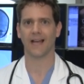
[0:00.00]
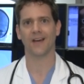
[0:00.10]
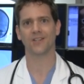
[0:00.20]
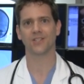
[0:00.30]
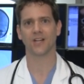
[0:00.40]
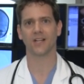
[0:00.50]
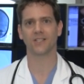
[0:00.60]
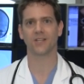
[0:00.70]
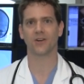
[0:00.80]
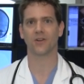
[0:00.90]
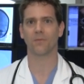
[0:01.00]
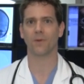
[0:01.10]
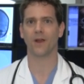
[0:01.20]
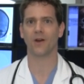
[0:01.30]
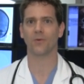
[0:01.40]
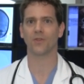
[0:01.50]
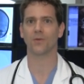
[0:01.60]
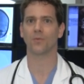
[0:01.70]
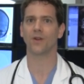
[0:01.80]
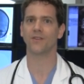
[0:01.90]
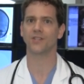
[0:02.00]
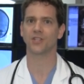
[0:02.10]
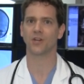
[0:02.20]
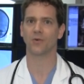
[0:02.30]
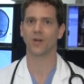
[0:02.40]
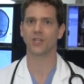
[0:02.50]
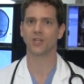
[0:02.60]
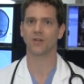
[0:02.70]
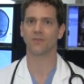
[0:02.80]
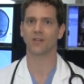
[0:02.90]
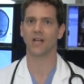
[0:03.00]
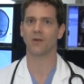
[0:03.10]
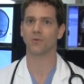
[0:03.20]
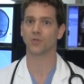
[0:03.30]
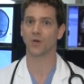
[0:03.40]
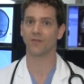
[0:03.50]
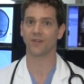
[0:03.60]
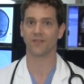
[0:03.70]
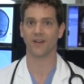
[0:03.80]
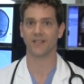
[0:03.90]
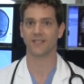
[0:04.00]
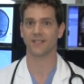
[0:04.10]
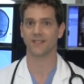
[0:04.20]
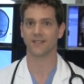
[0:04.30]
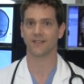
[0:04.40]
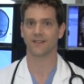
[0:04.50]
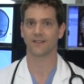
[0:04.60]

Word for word: How does Solitaire compare with the previous generation of clot retrieval devices?